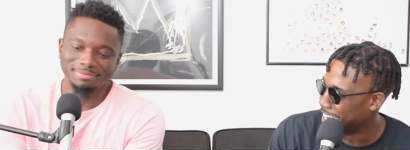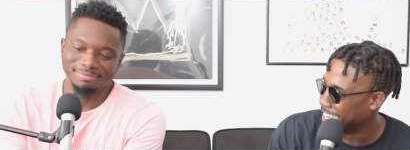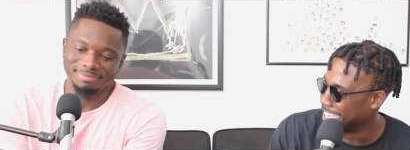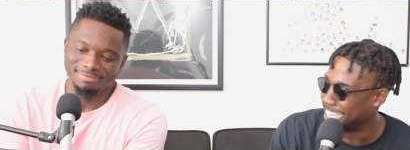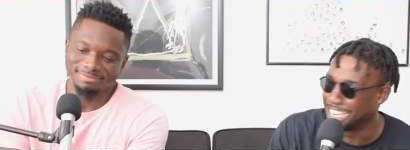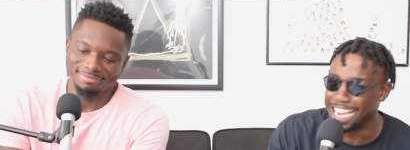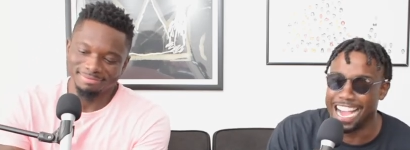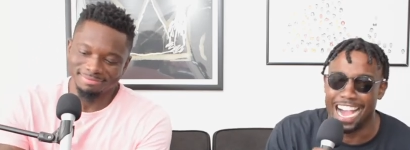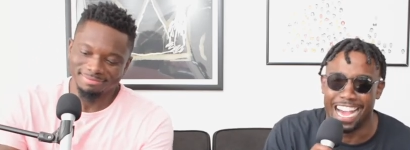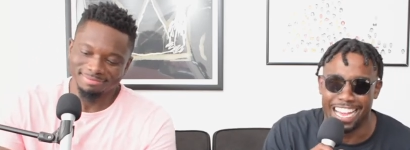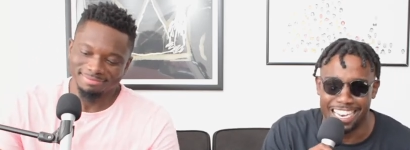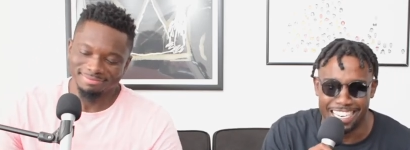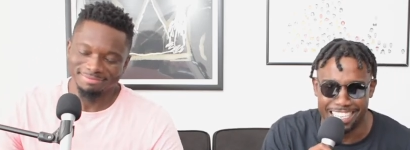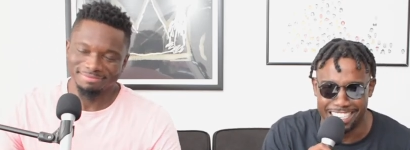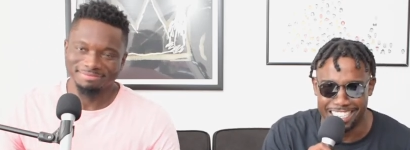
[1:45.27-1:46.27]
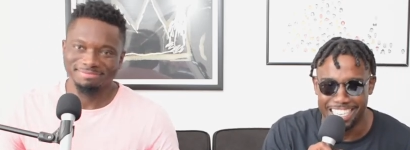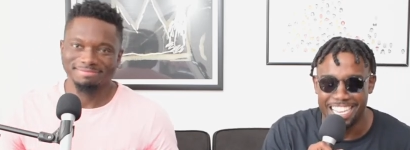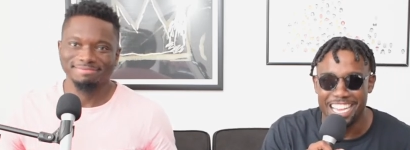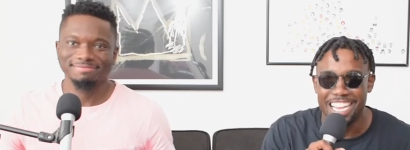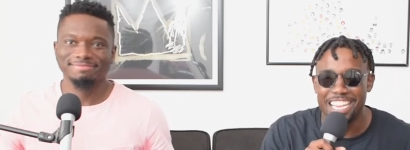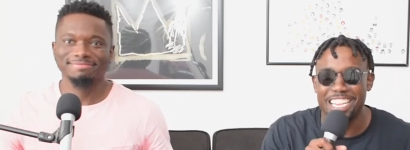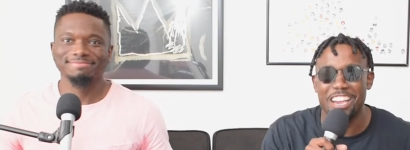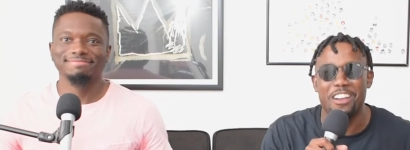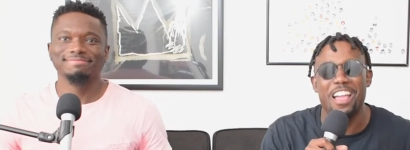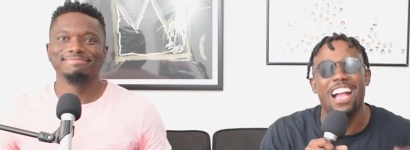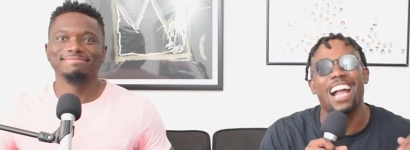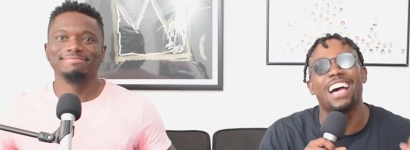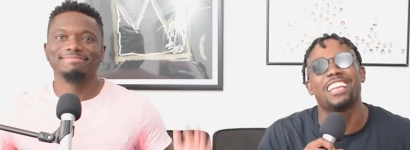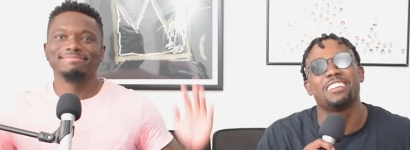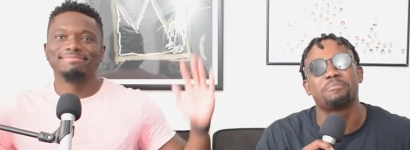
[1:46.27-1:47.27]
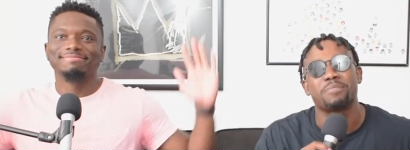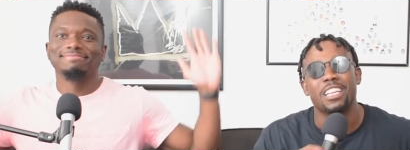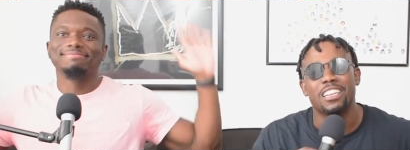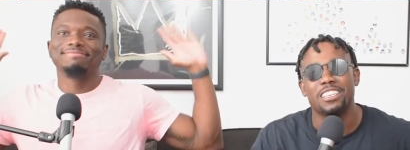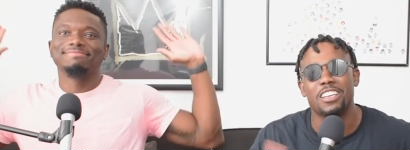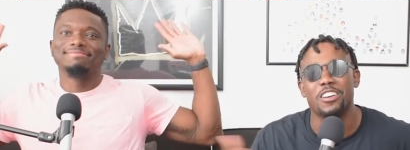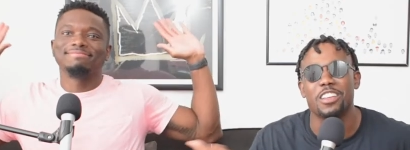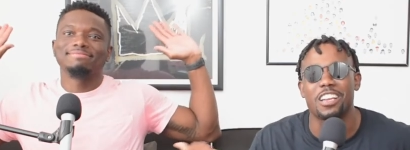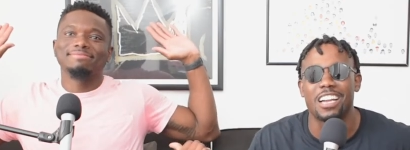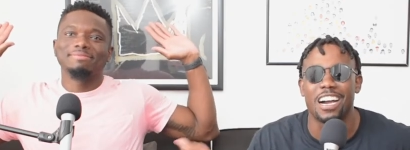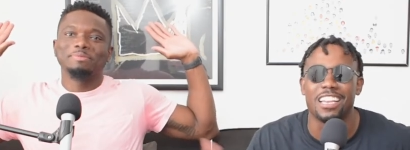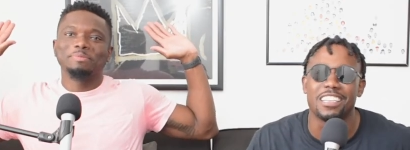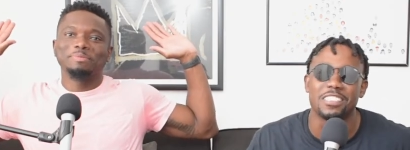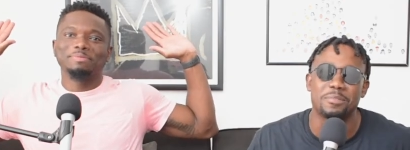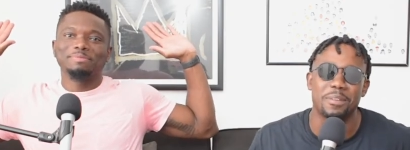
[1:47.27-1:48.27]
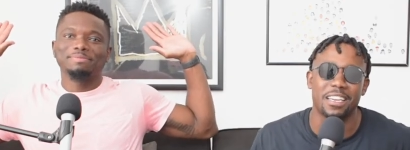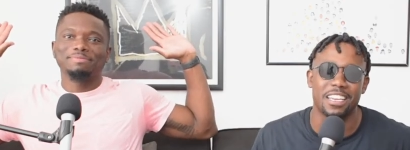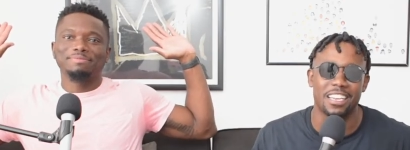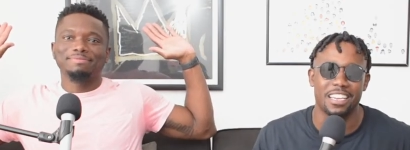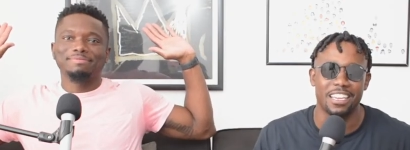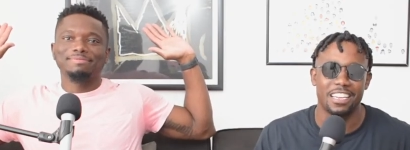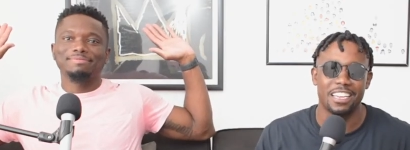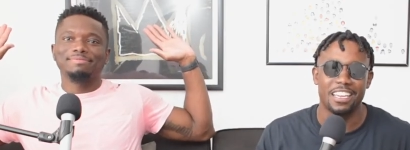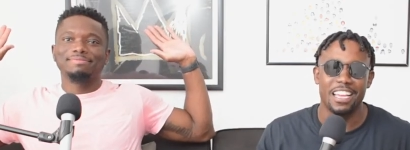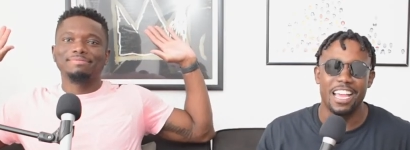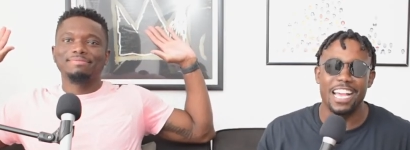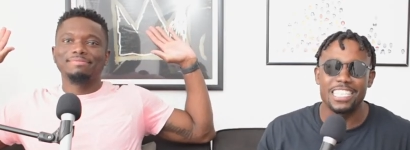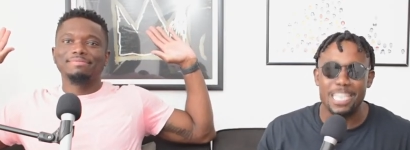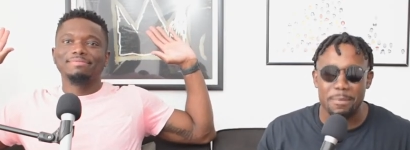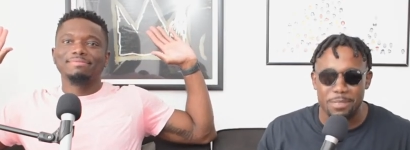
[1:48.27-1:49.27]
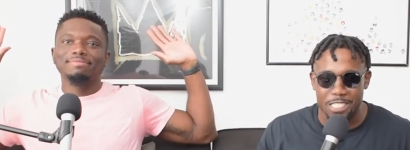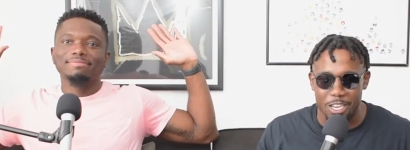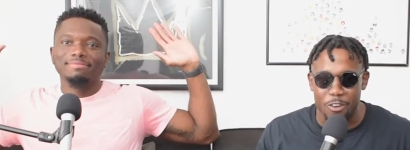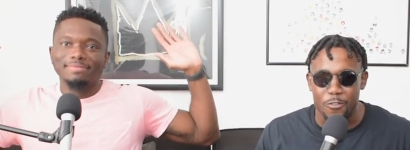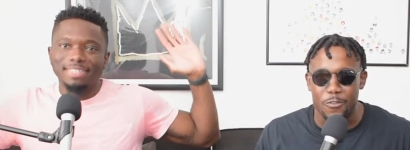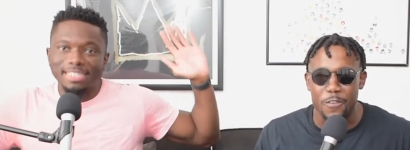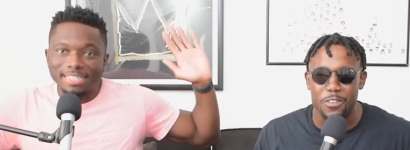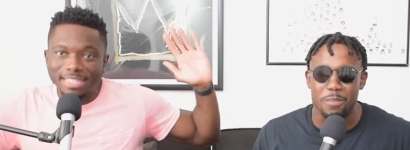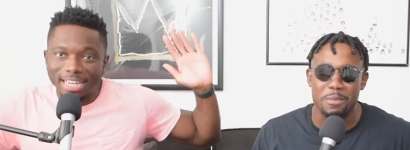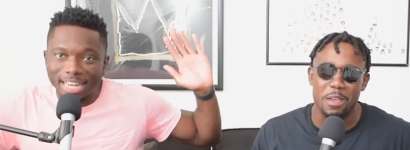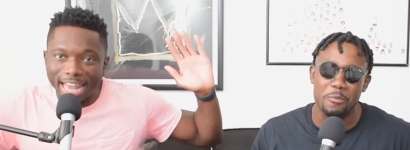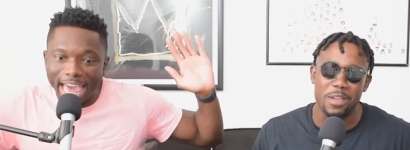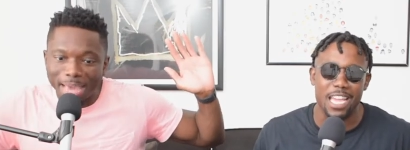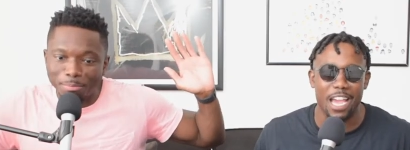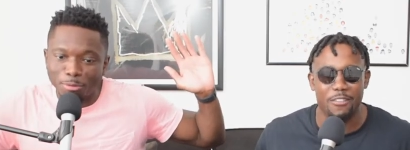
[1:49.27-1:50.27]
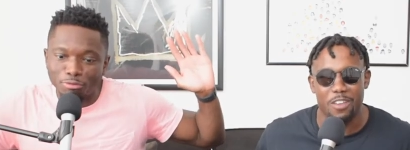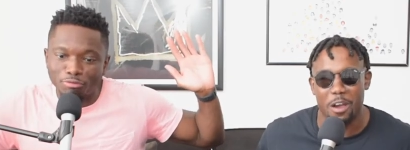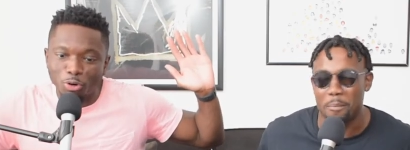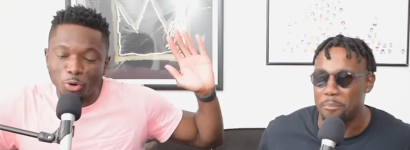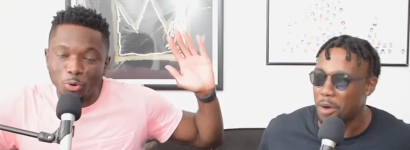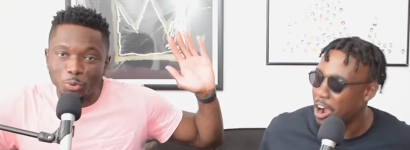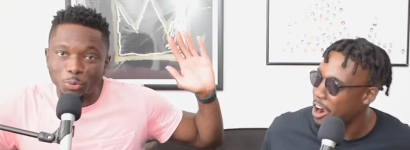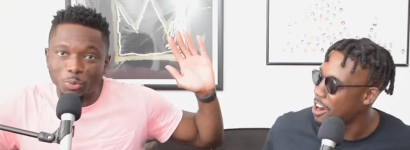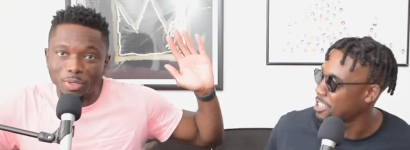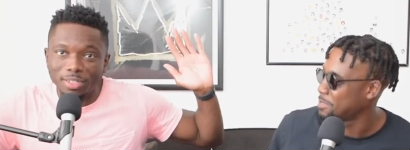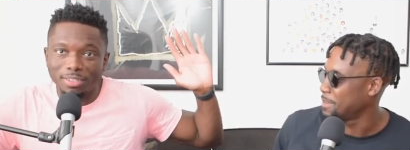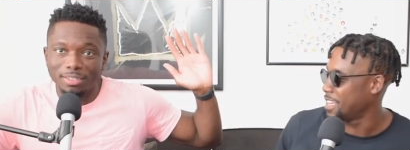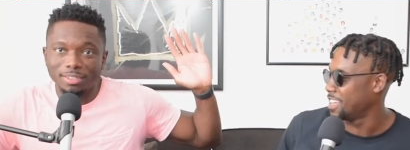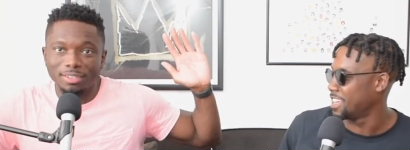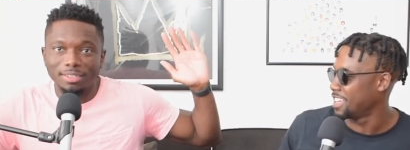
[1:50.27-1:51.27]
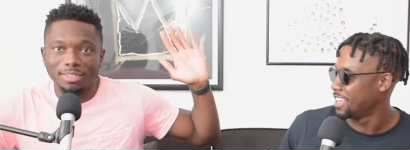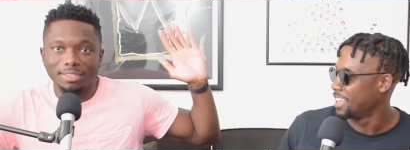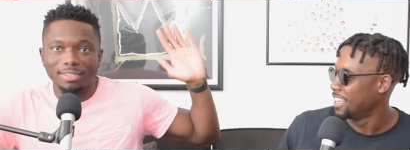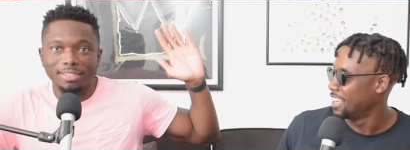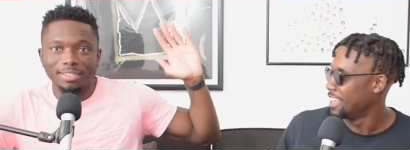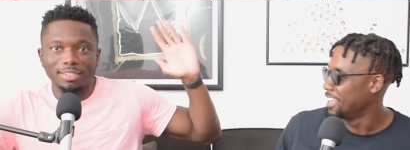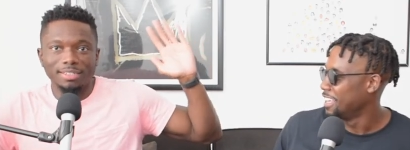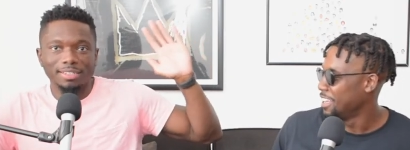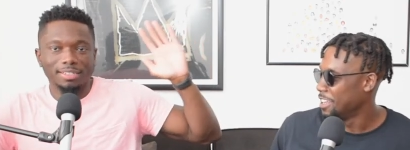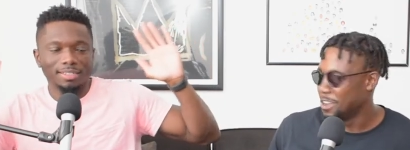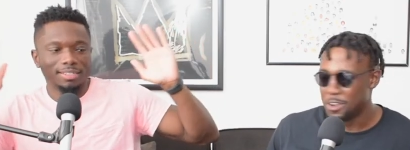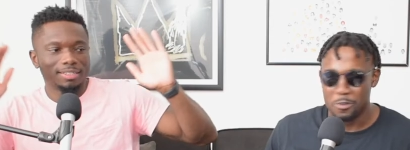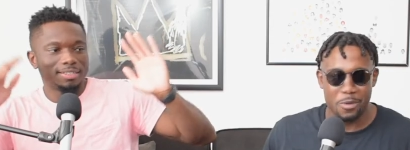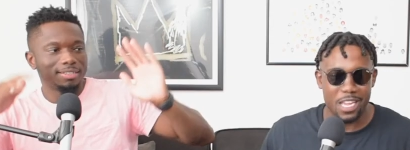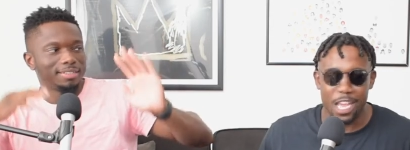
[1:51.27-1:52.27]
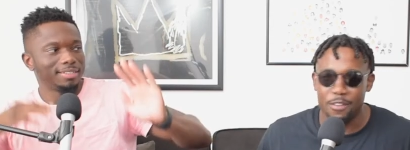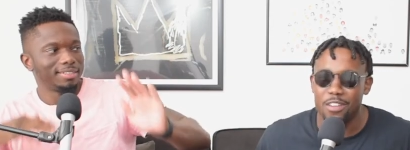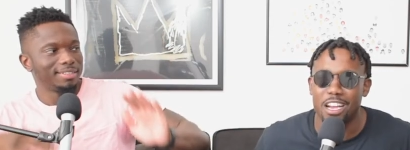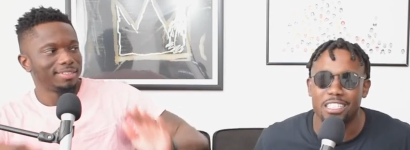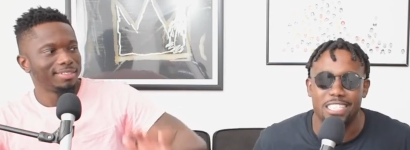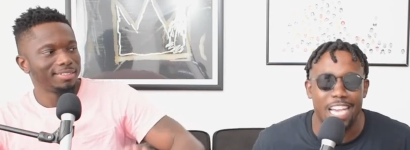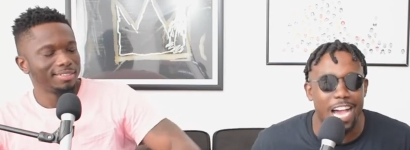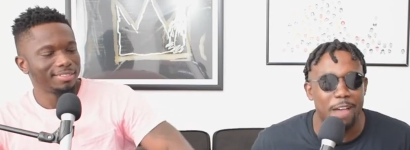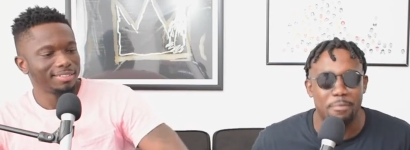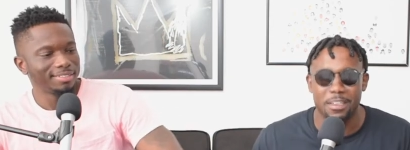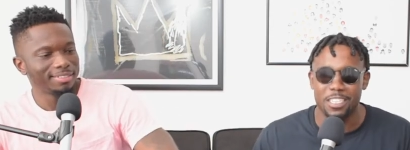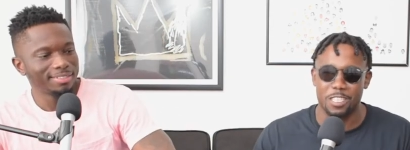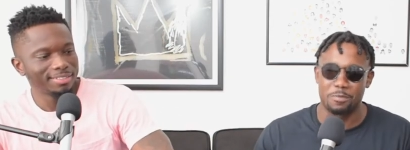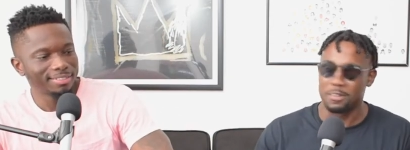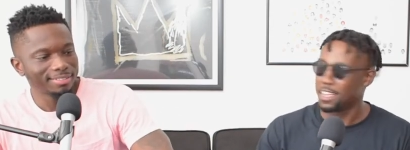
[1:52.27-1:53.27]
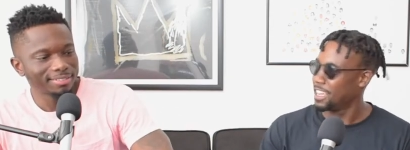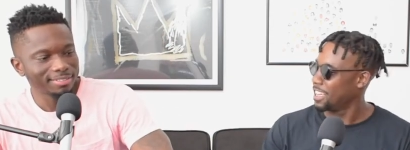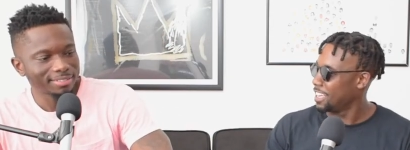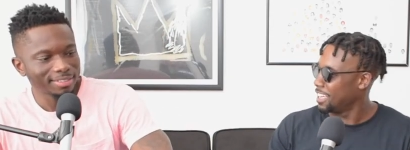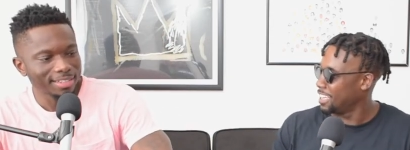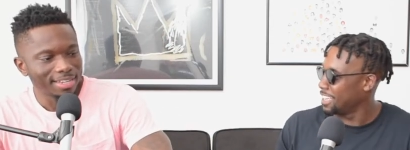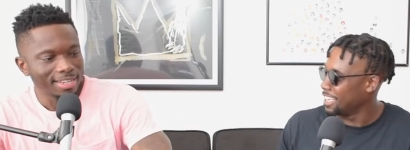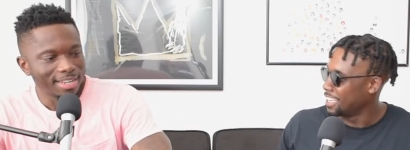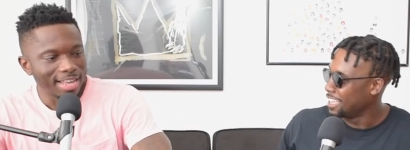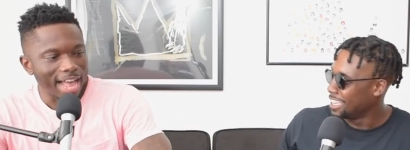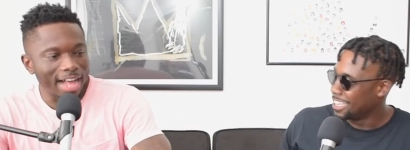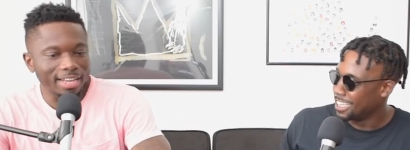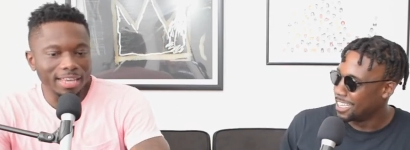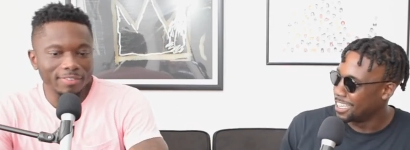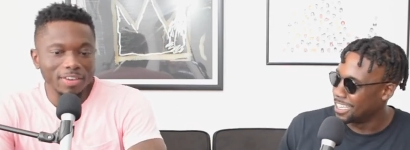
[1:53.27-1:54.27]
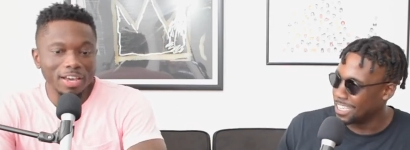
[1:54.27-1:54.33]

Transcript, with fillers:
Speaker 1: my god. Yo, y'all gotta know your colors, man. That's episode 50, man. Light we gave y'all bars, man. We gave y'all topics, man. I'll give